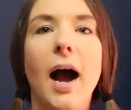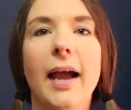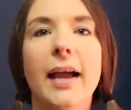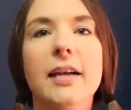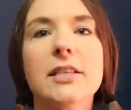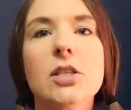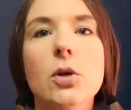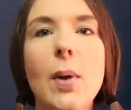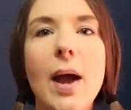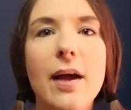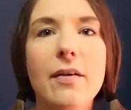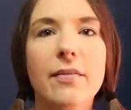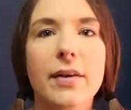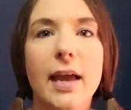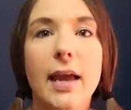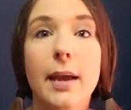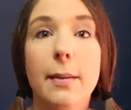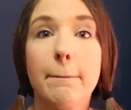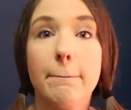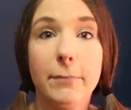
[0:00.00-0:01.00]
I also have
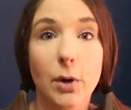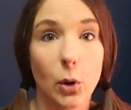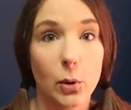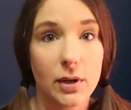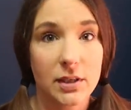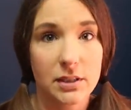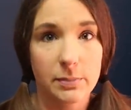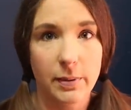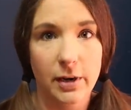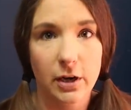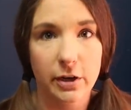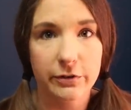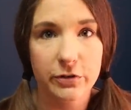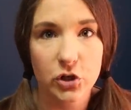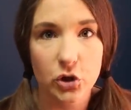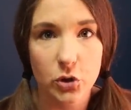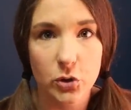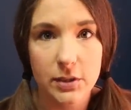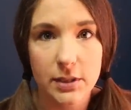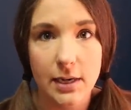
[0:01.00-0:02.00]
a bonus pair of
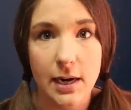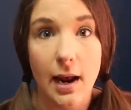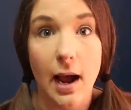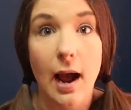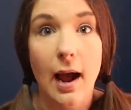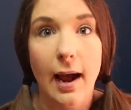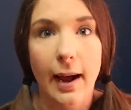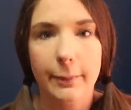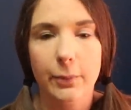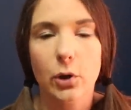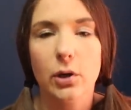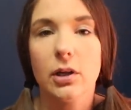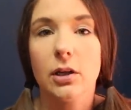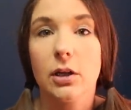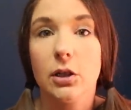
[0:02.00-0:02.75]
shoes that I'm going to